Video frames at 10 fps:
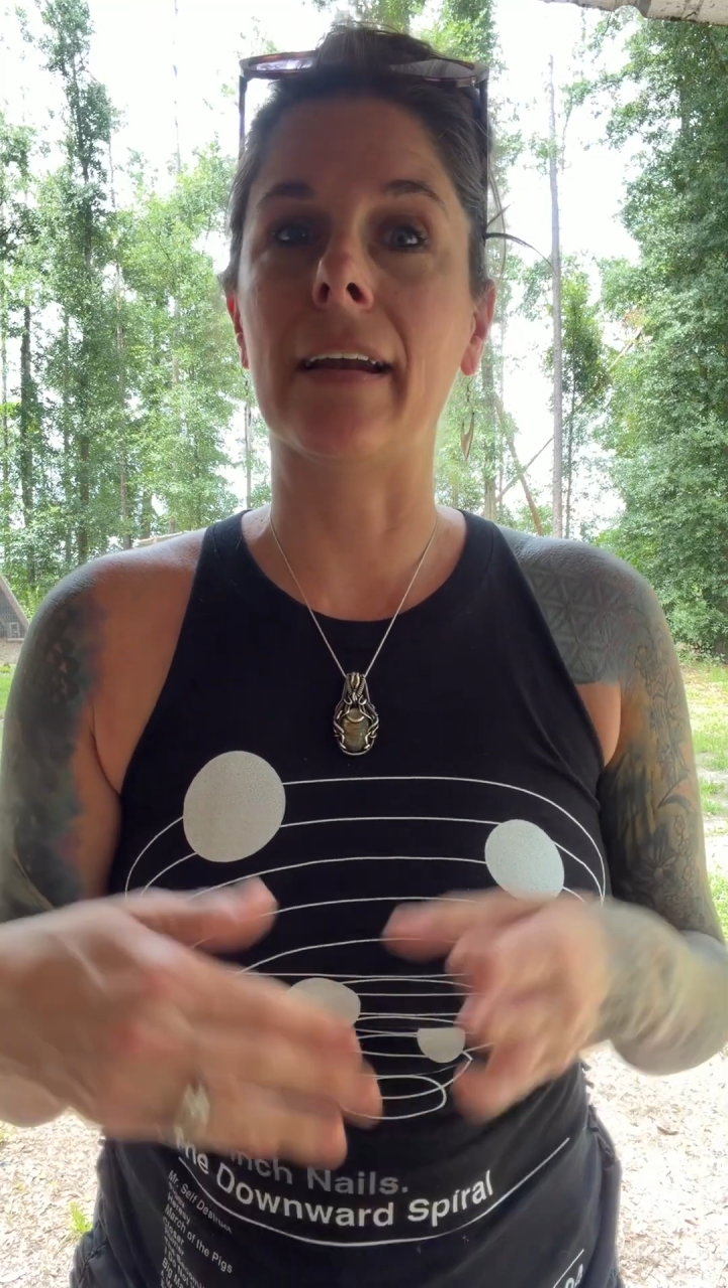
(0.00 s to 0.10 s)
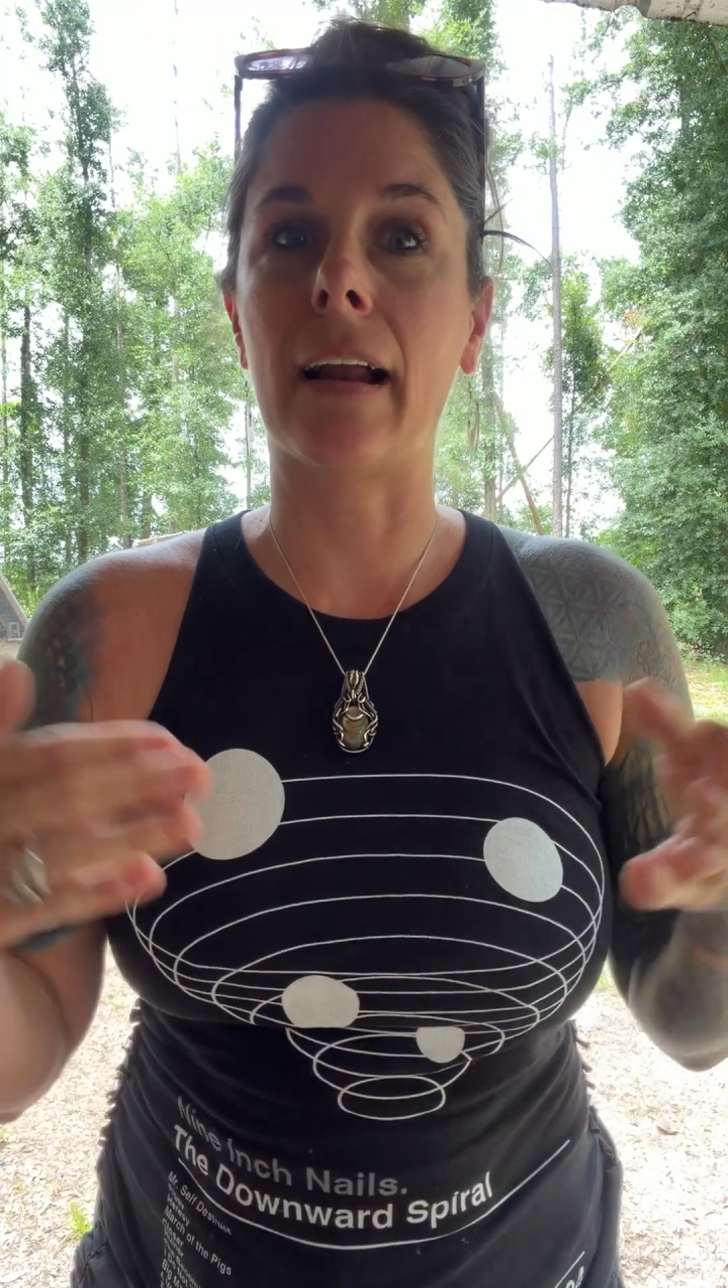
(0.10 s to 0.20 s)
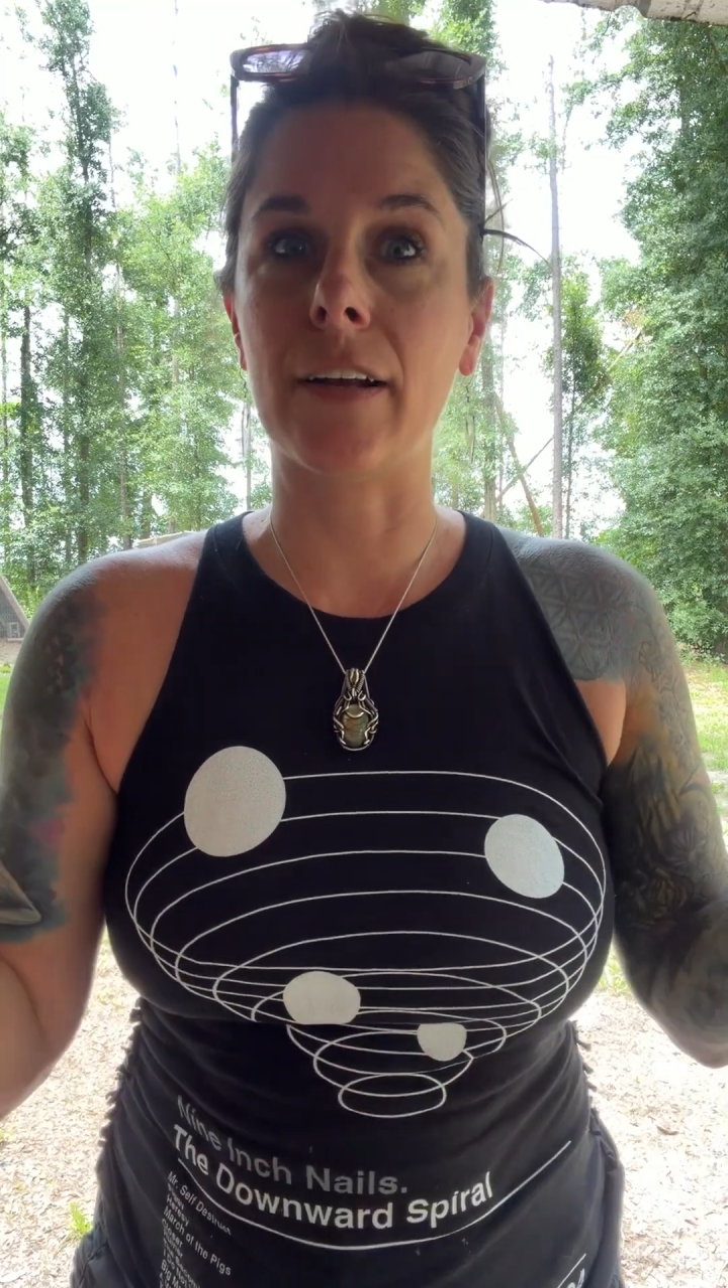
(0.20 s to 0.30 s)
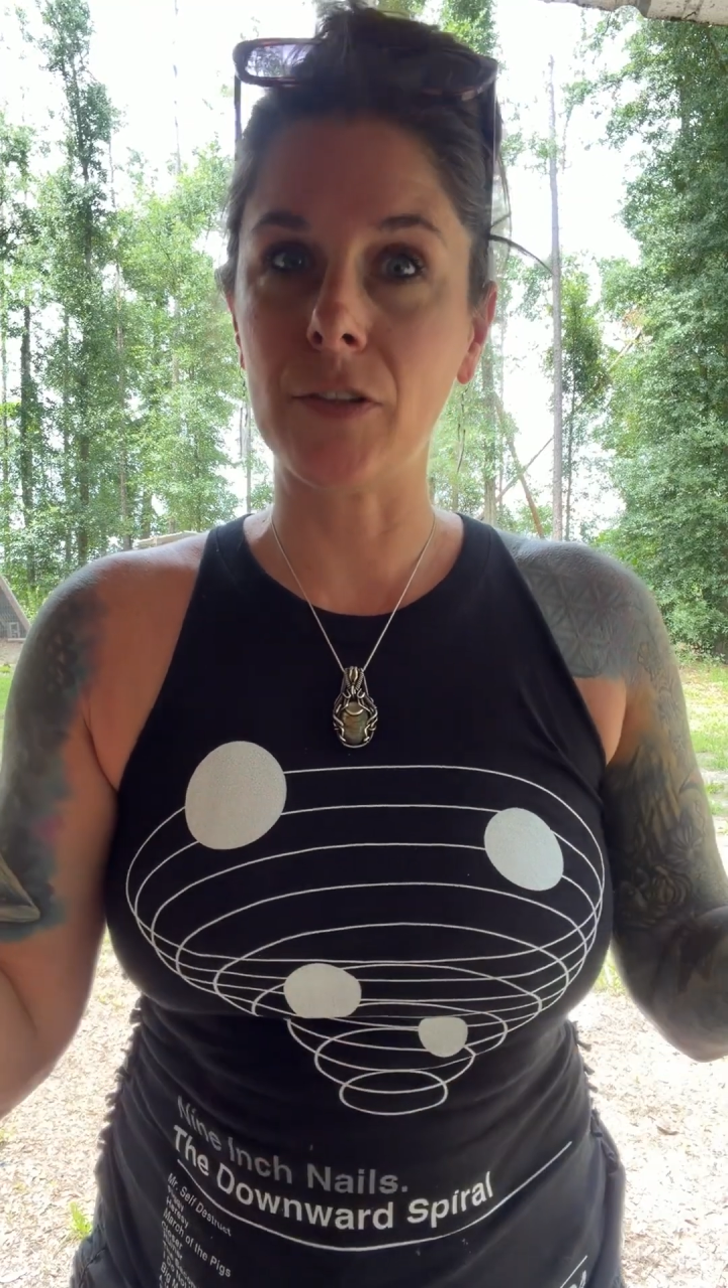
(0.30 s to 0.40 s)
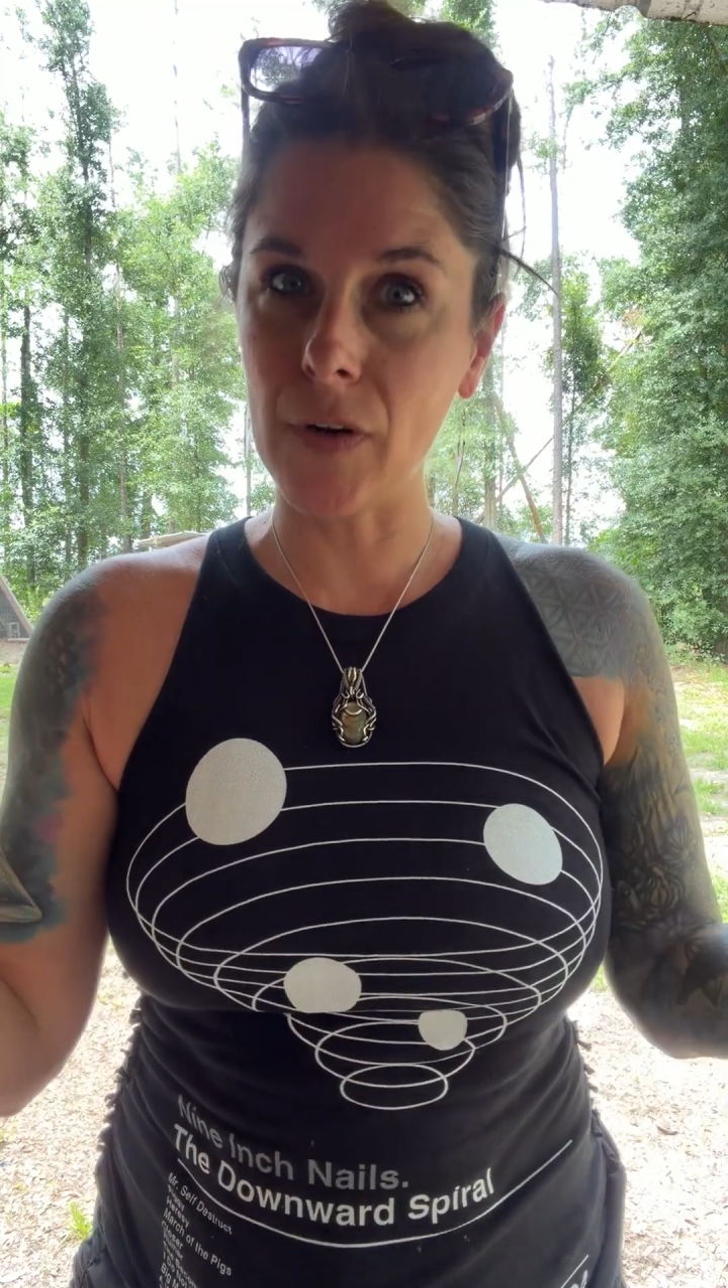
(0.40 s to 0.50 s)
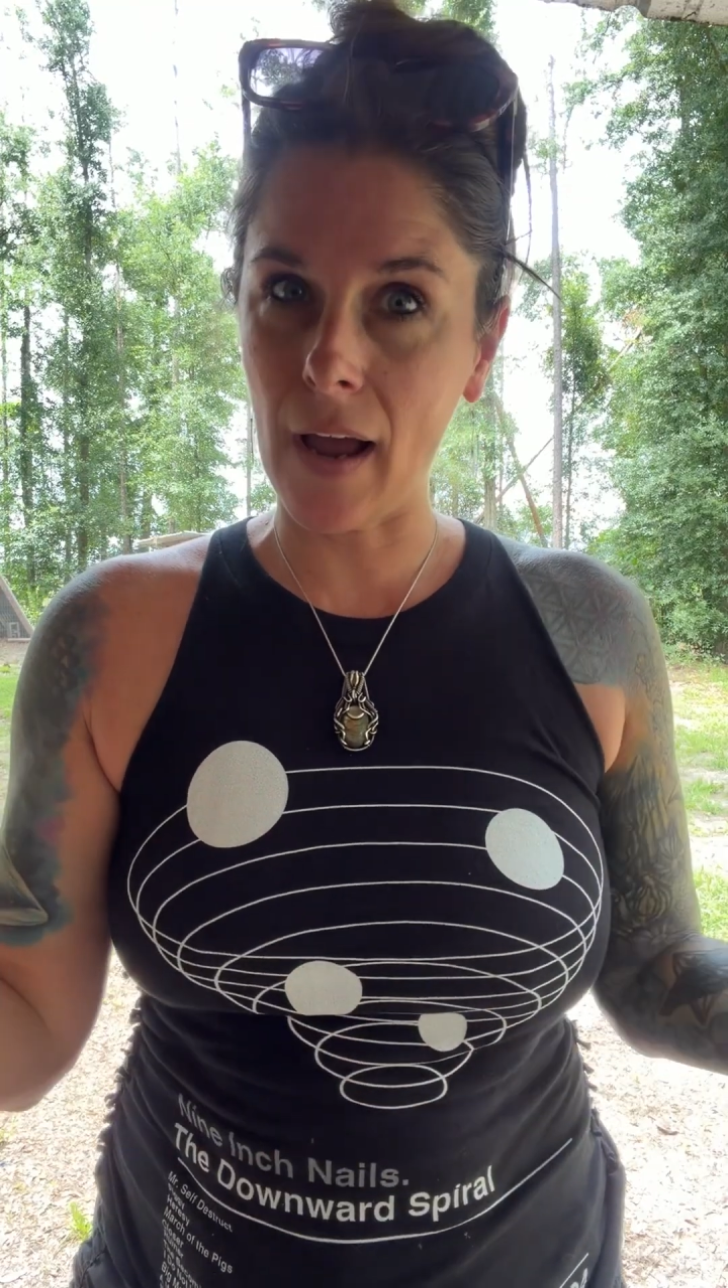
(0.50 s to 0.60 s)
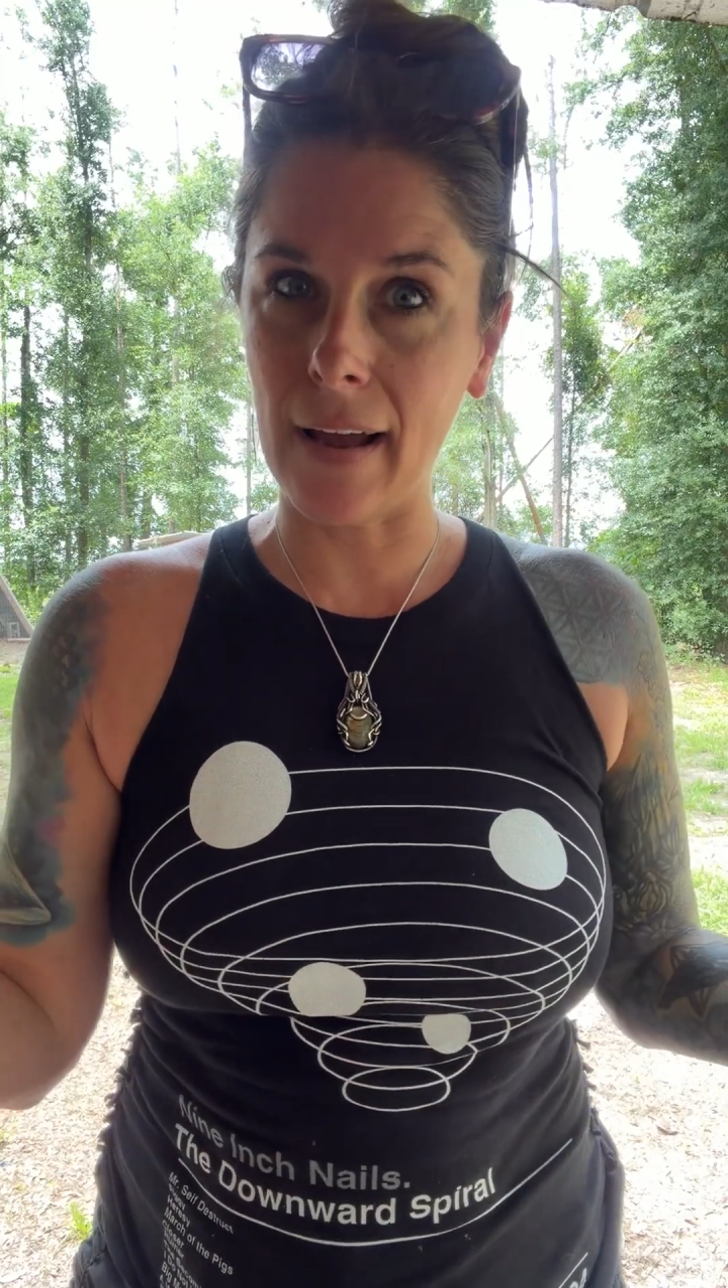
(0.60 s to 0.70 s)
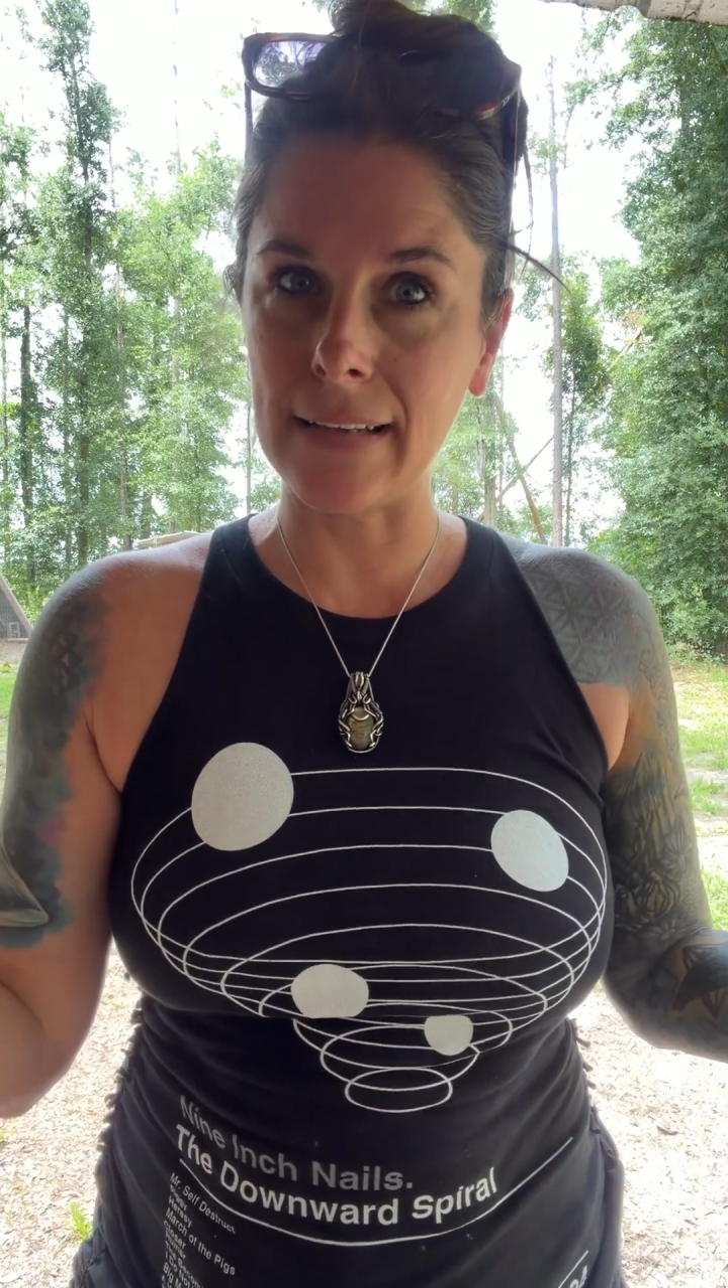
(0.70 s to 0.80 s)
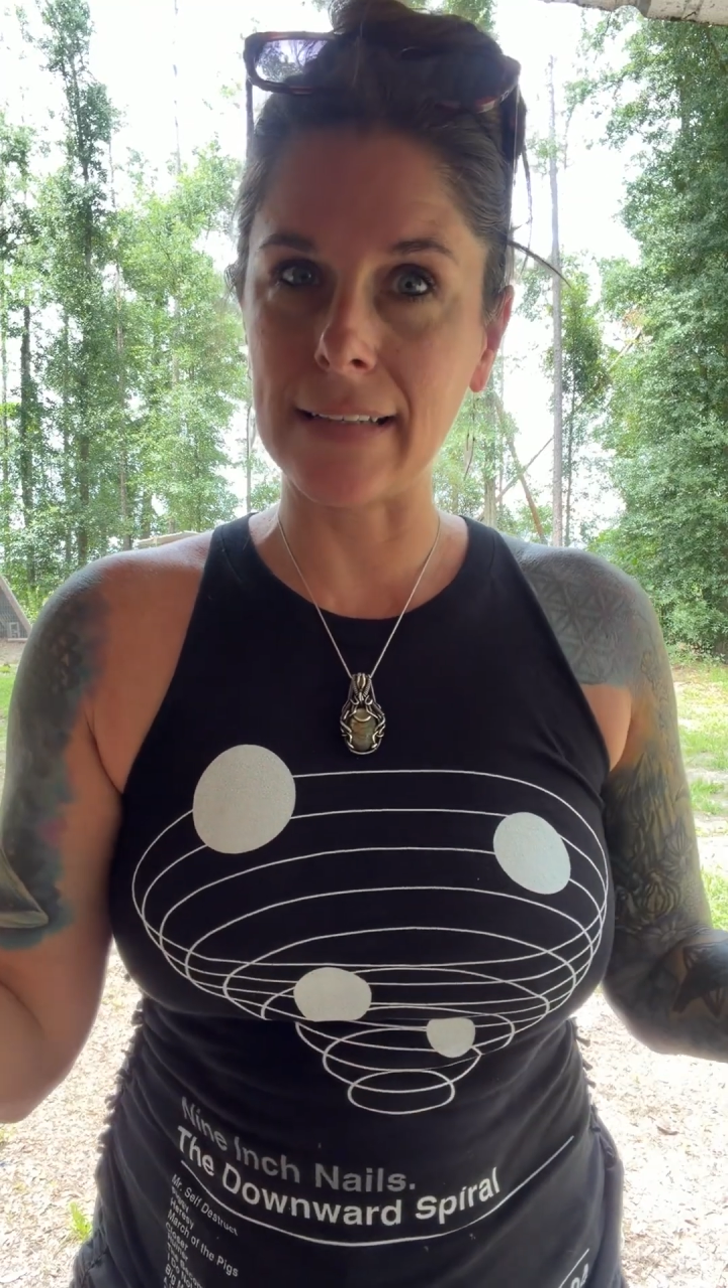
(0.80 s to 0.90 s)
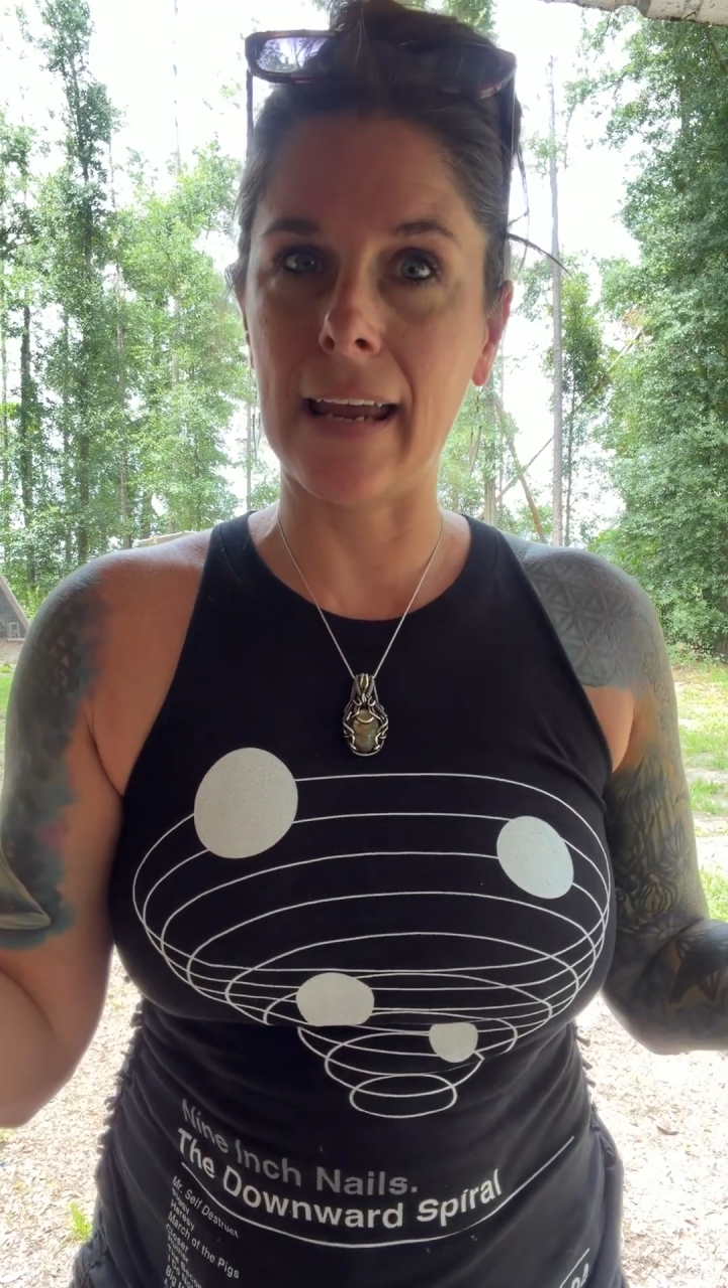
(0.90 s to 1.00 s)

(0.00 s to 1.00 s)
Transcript: and I do not,